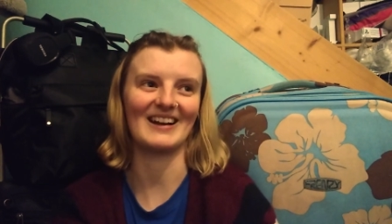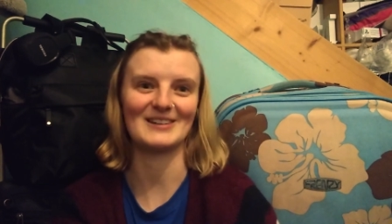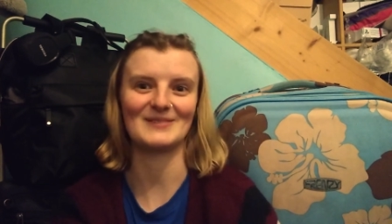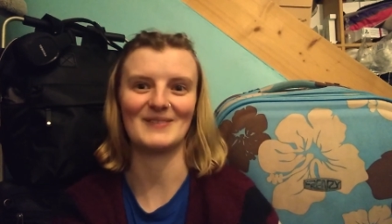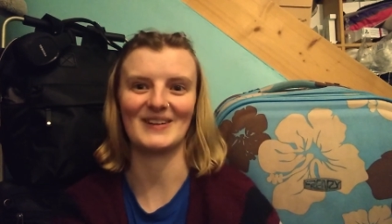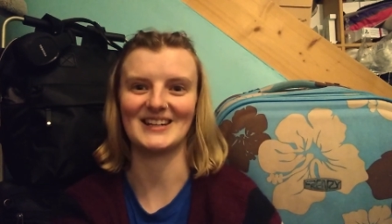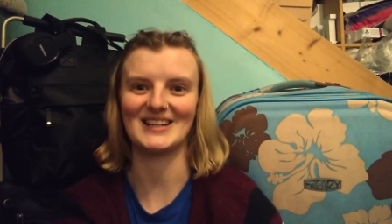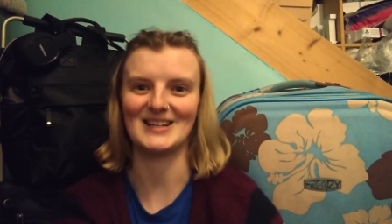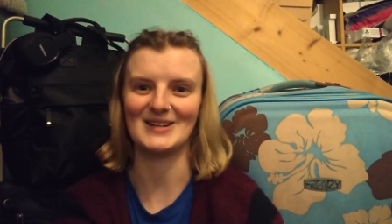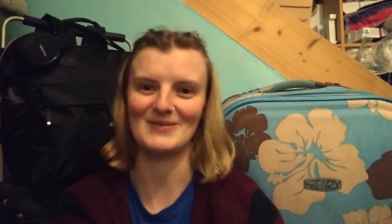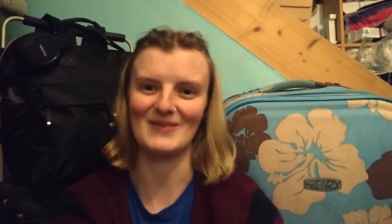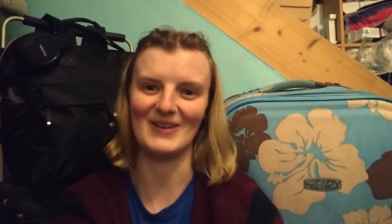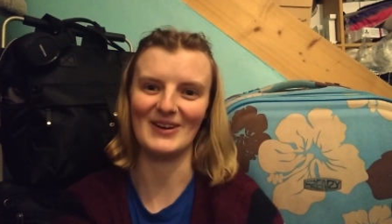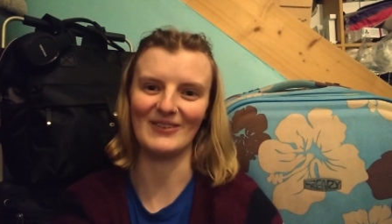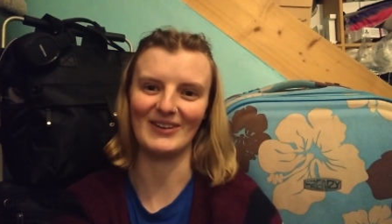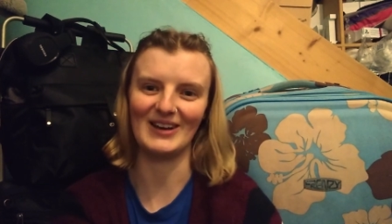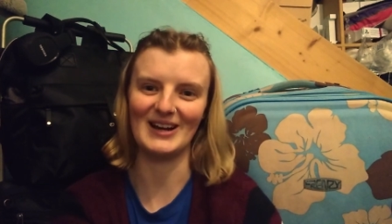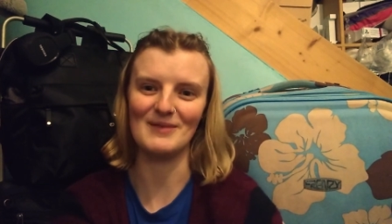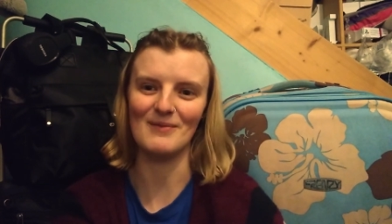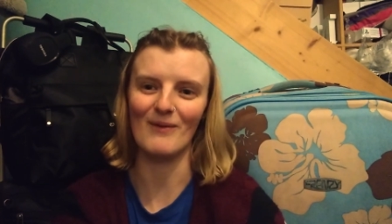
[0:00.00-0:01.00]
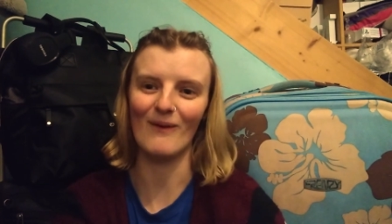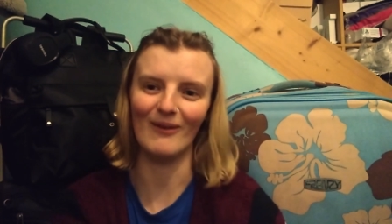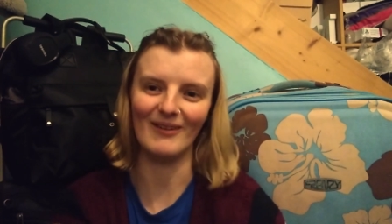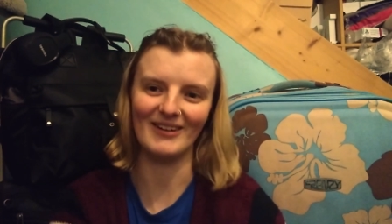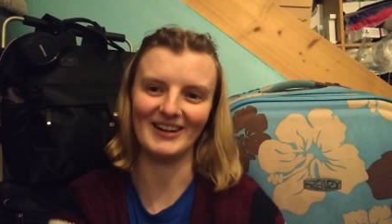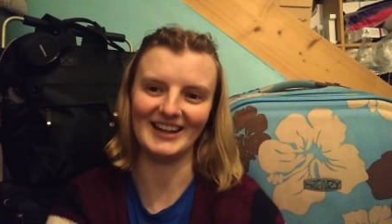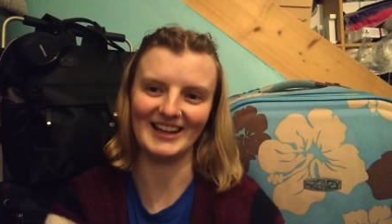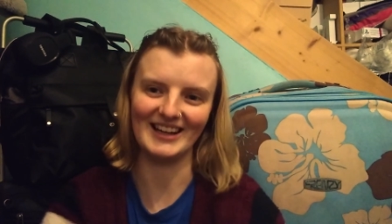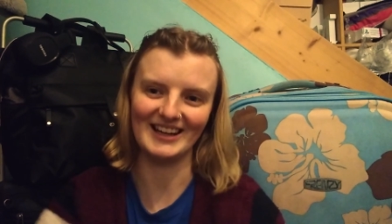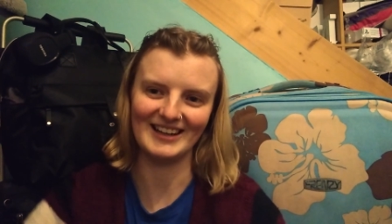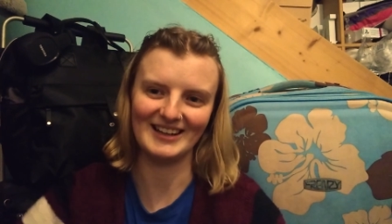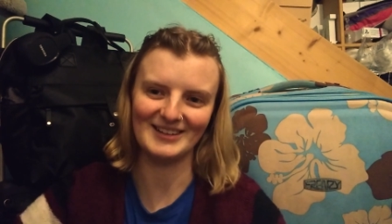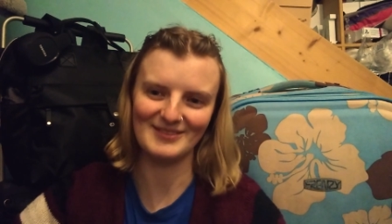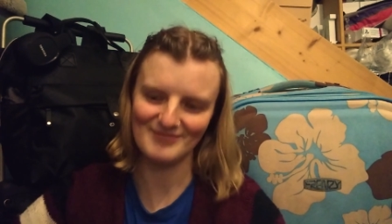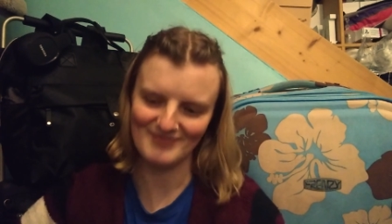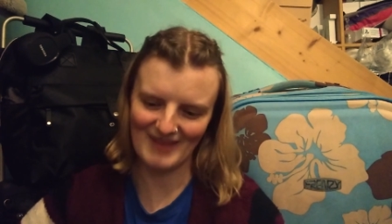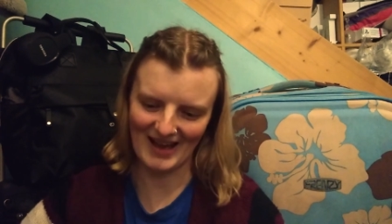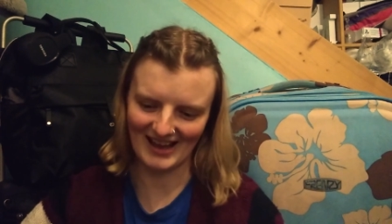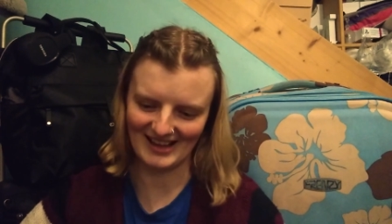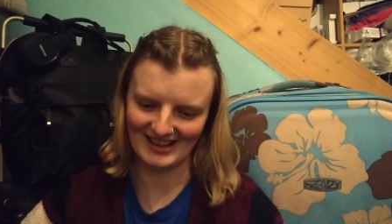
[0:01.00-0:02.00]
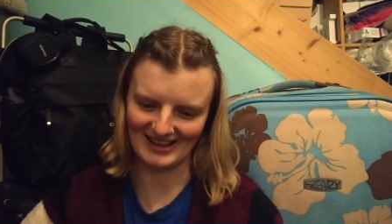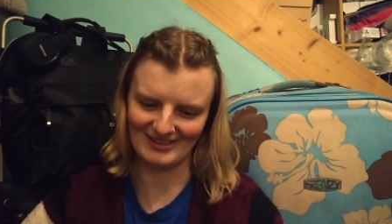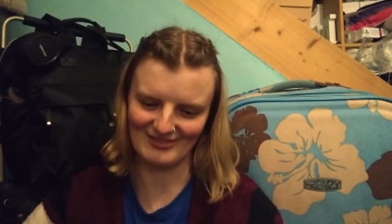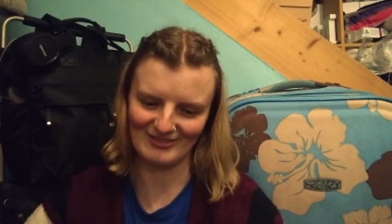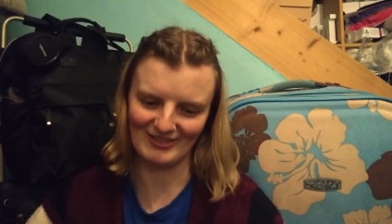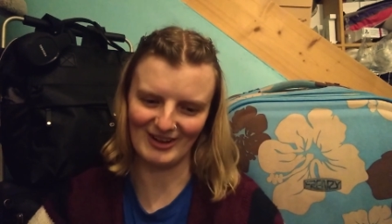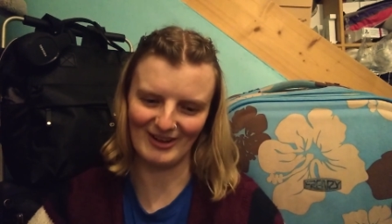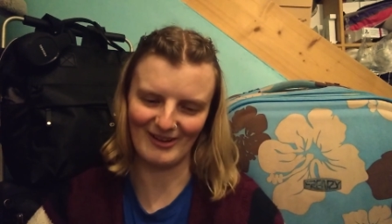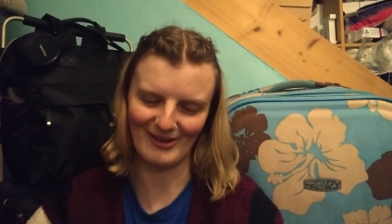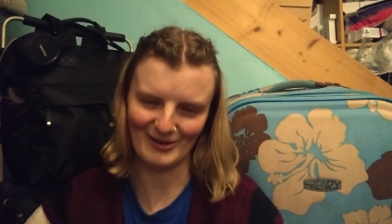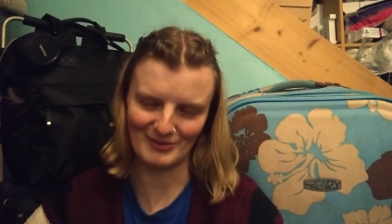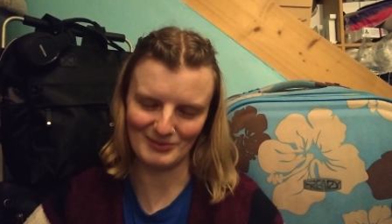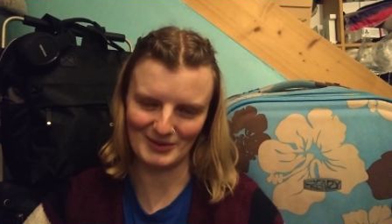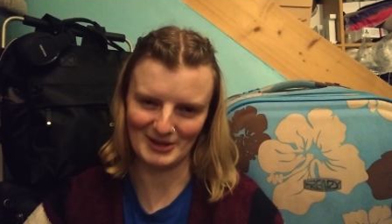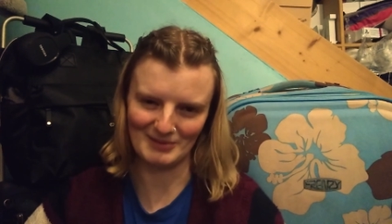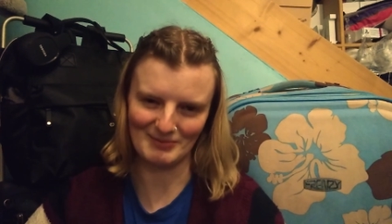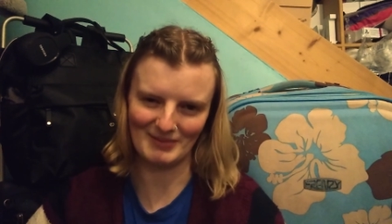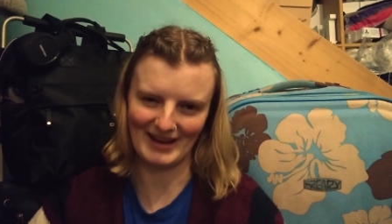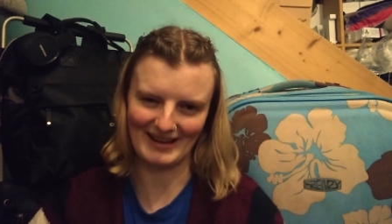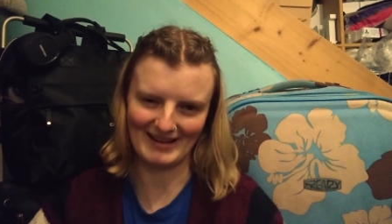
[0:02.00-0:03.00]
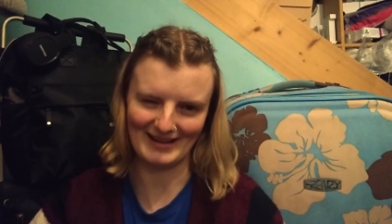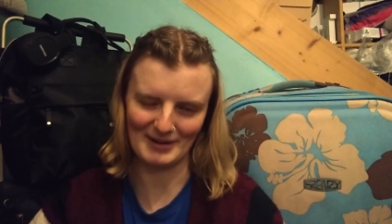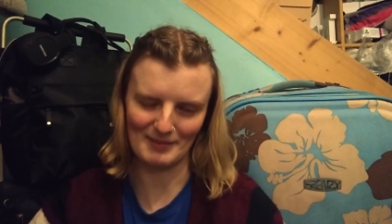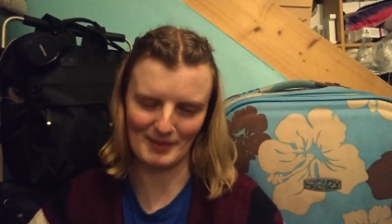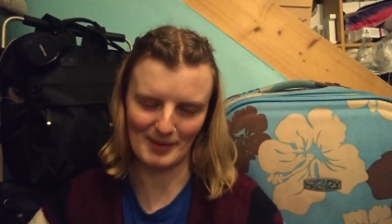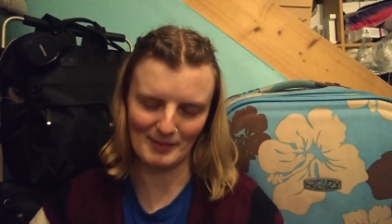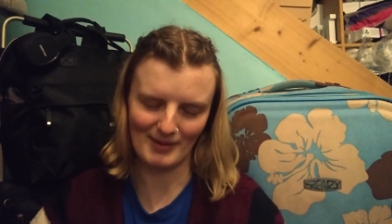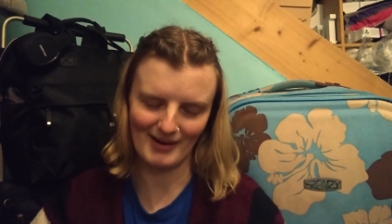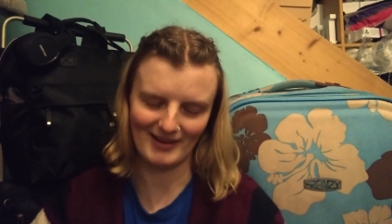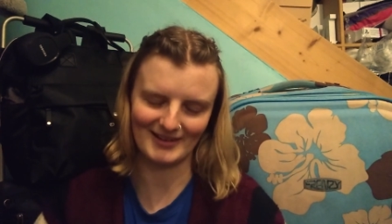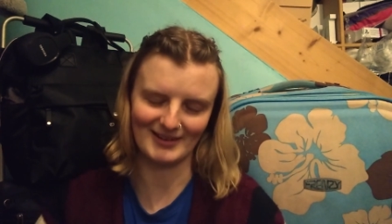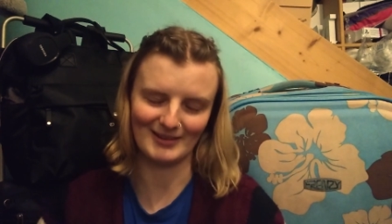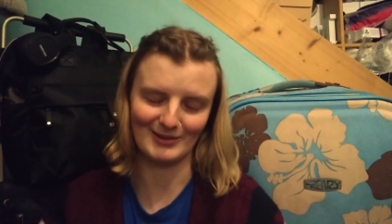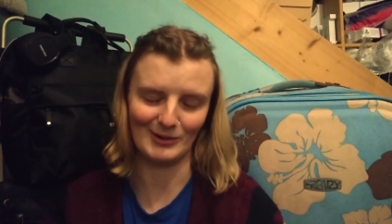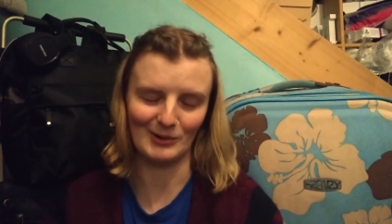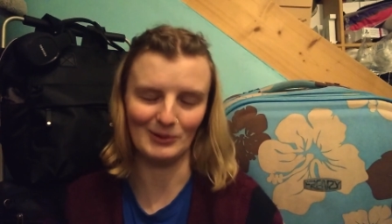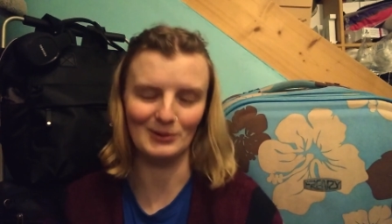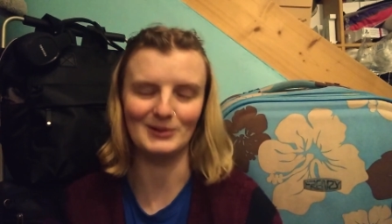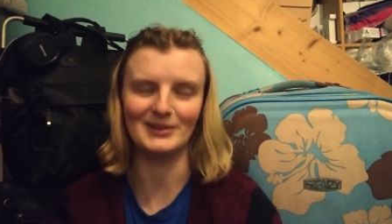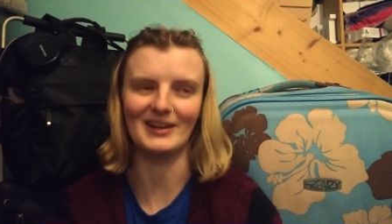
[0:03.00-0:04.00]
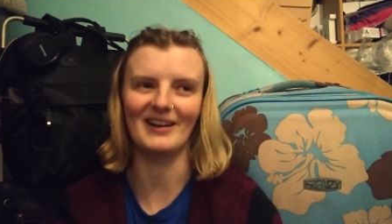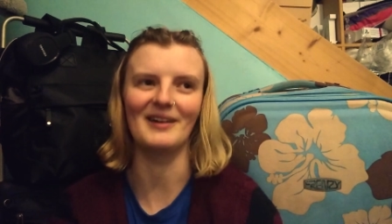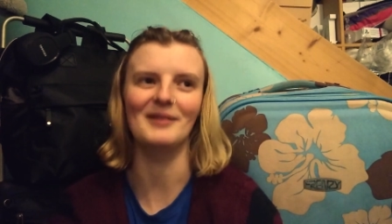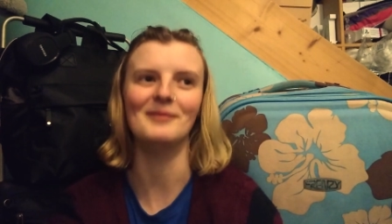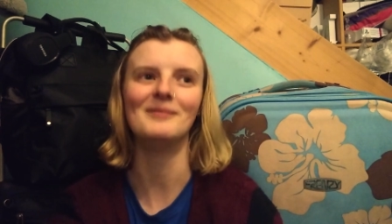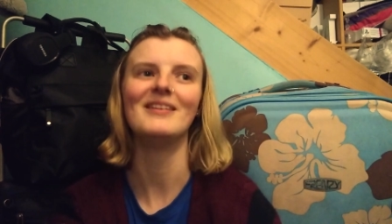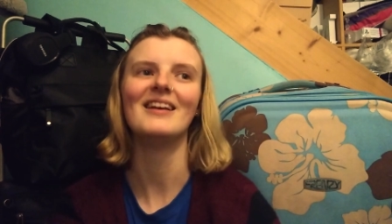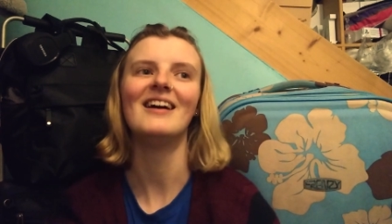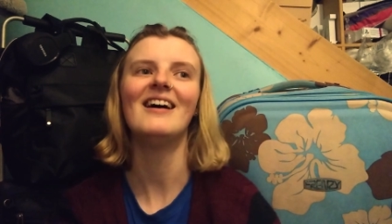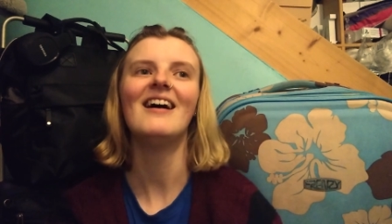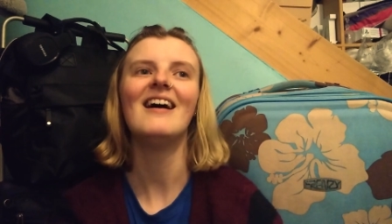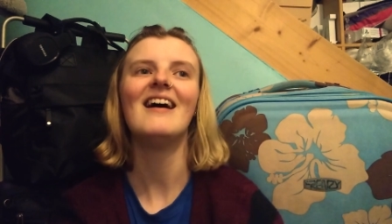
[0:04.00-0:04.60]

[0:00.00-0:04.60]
I expected it to be a really boring packing vlog, me complaining about packing the whole time.